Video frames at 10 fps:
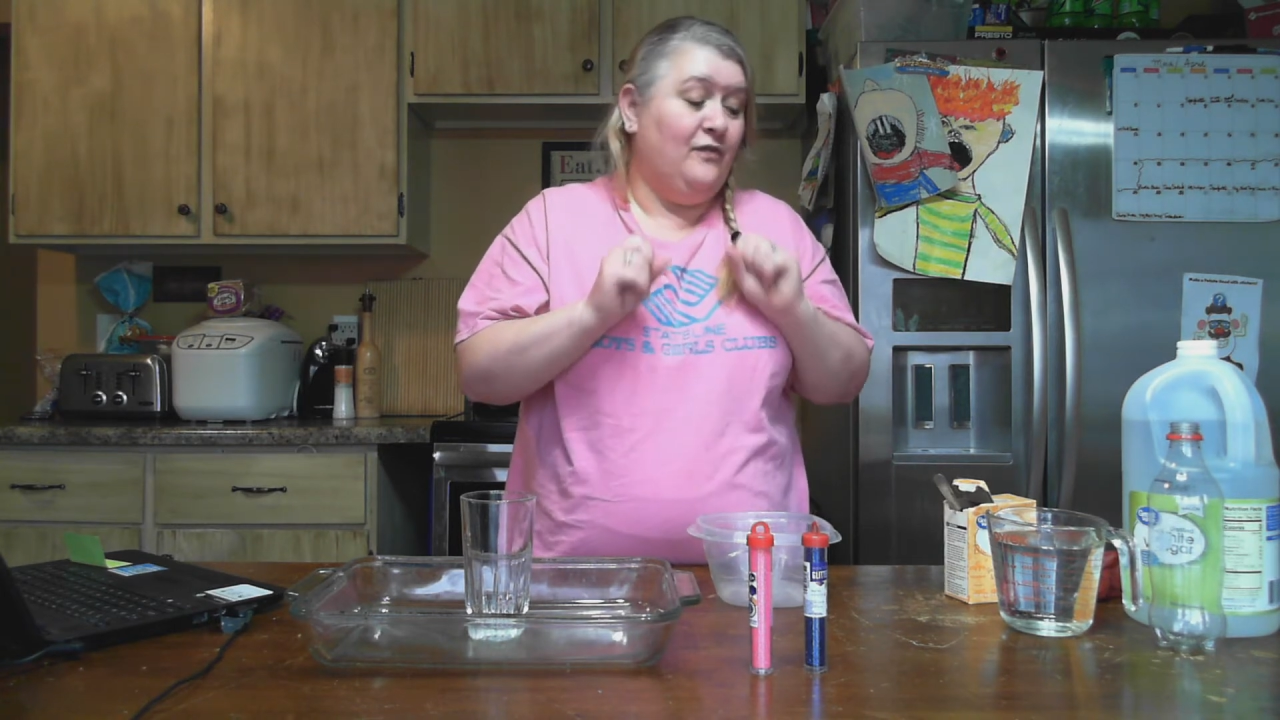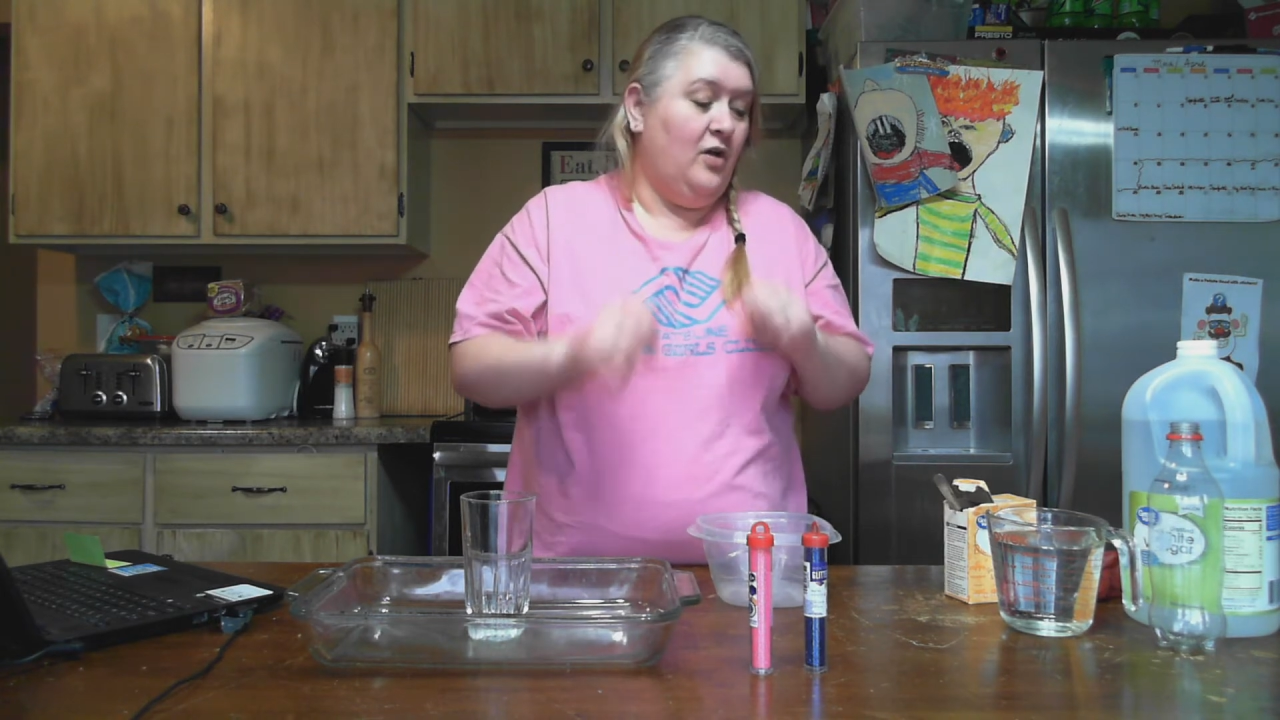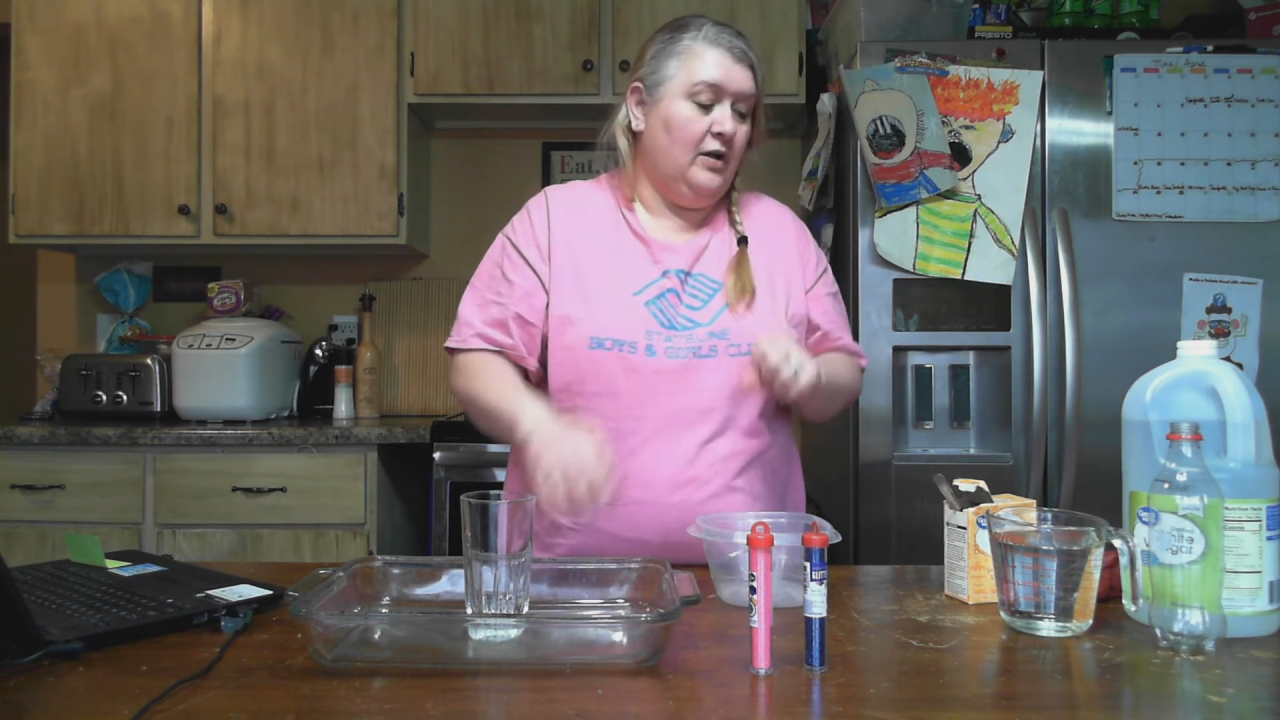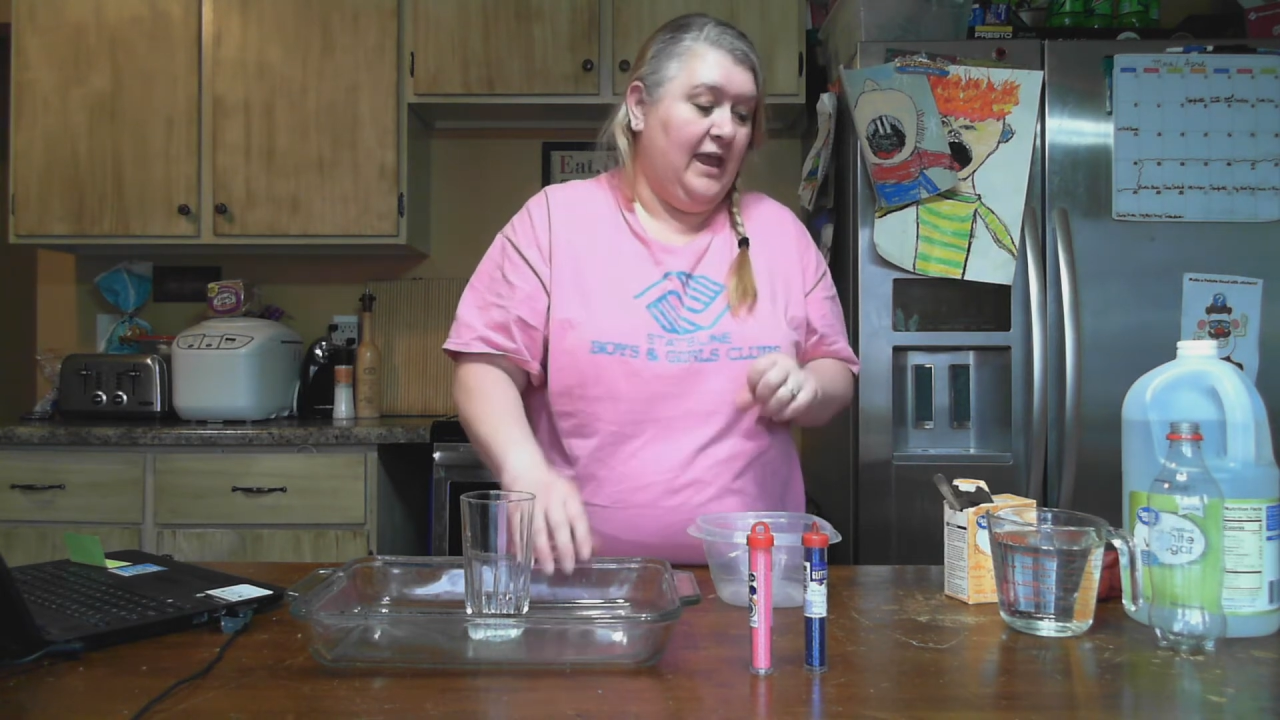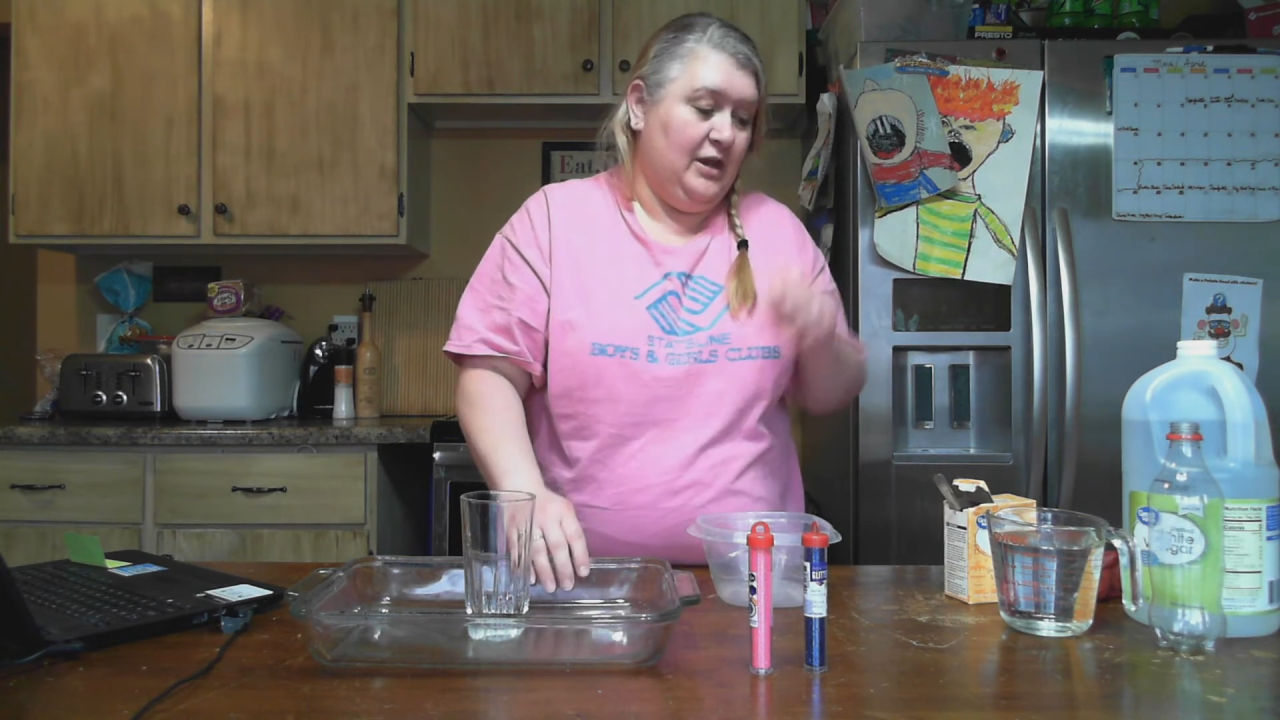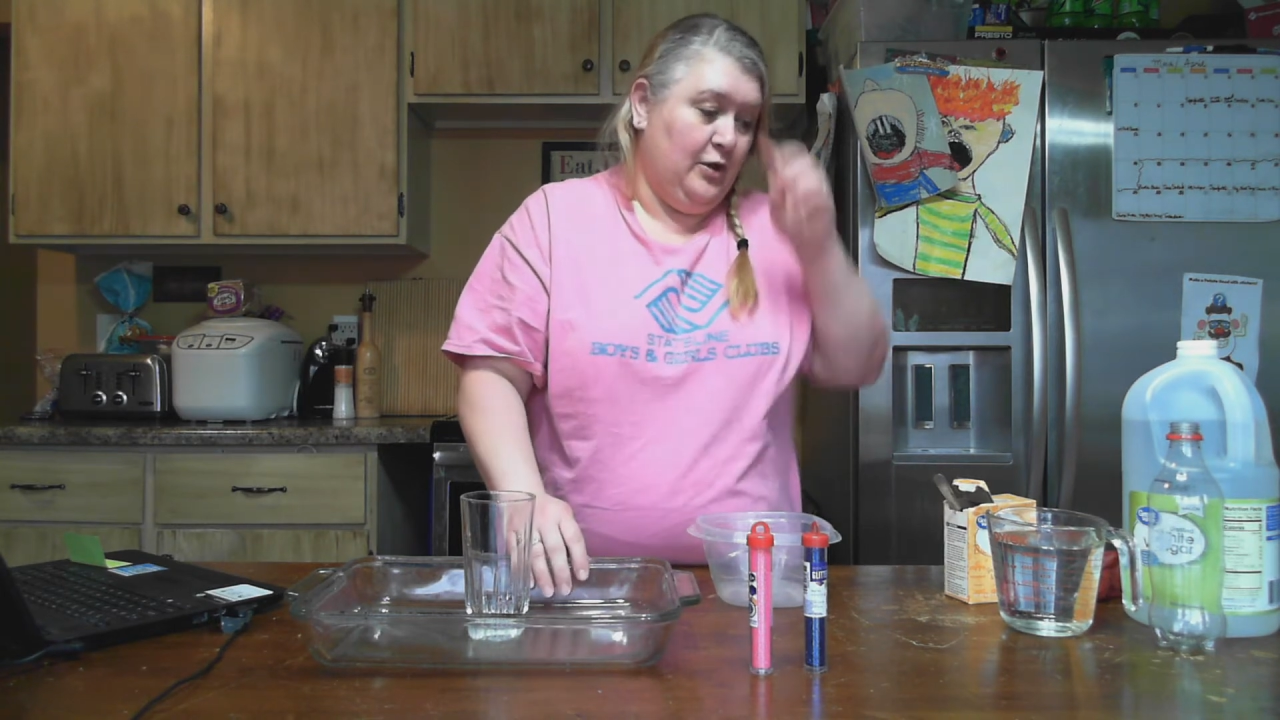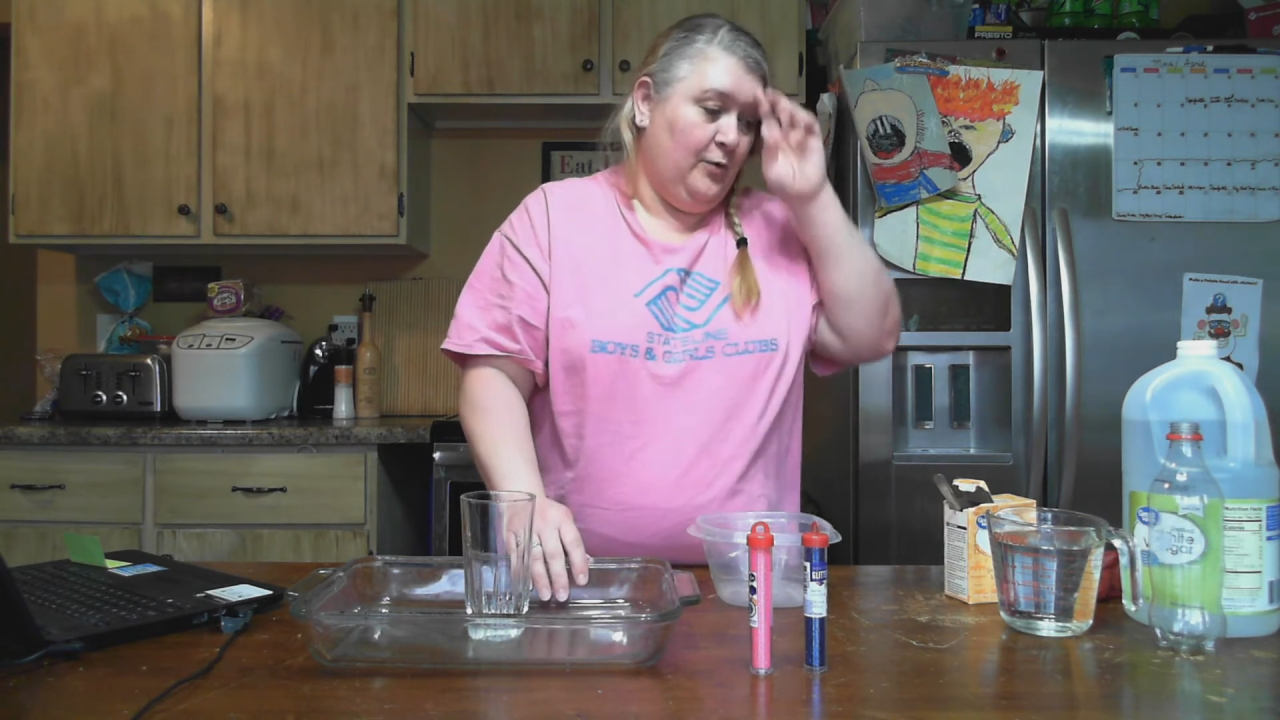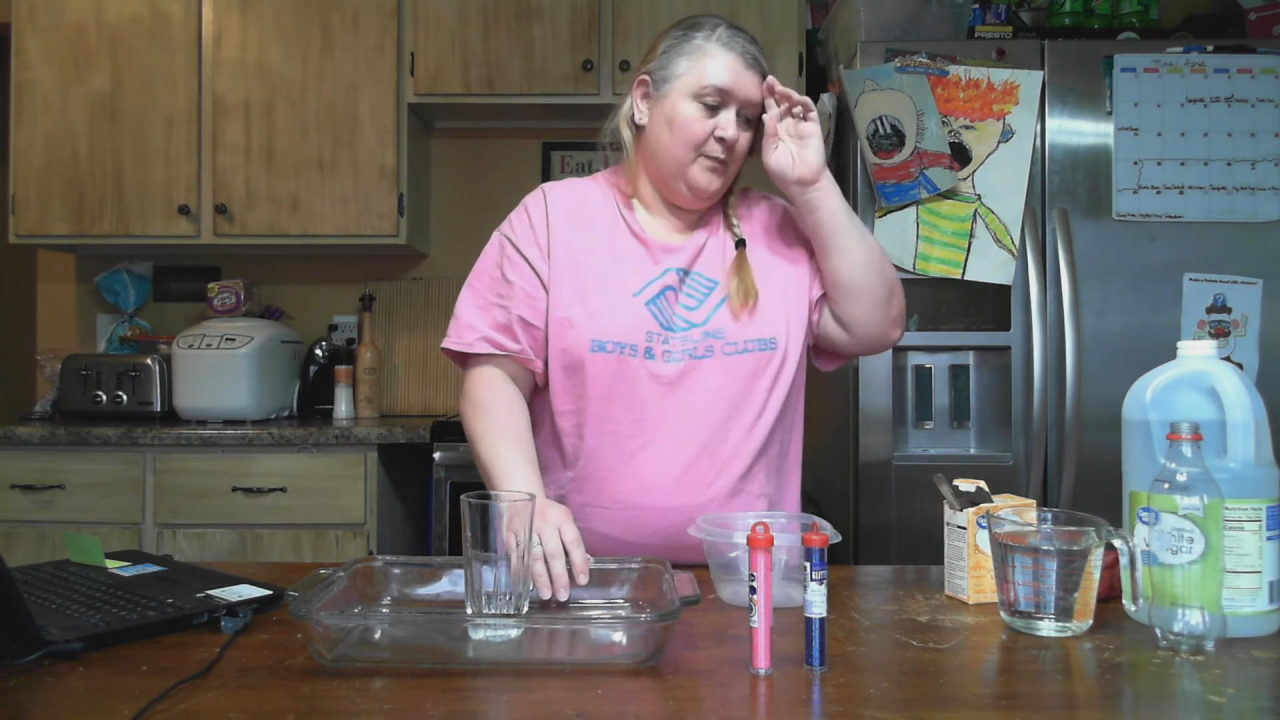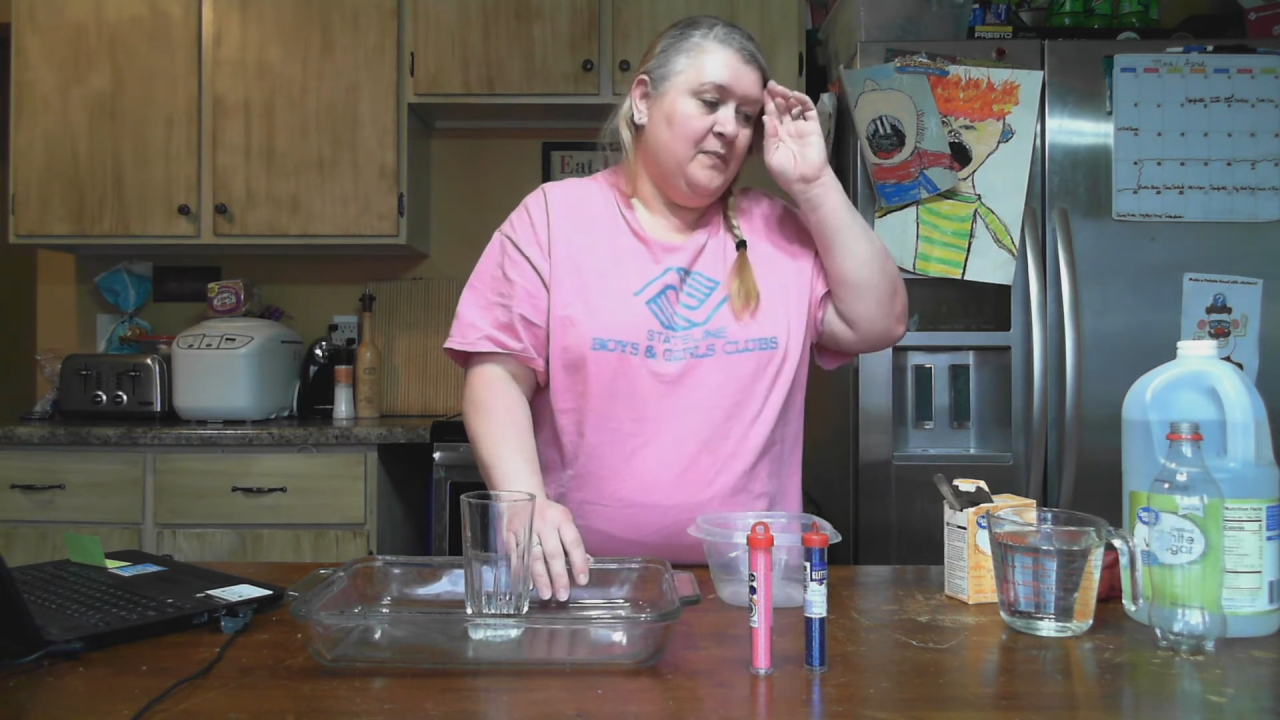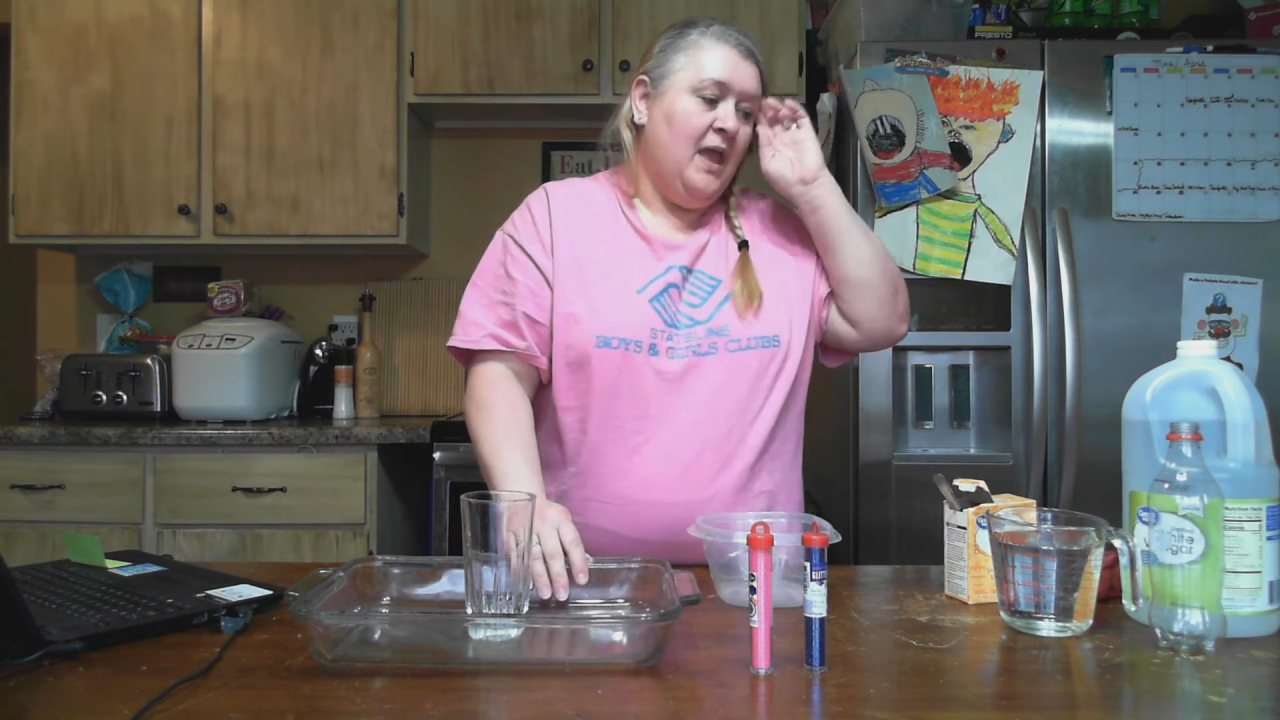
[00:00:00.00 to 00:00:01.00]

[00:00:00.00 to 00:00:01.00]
volcano.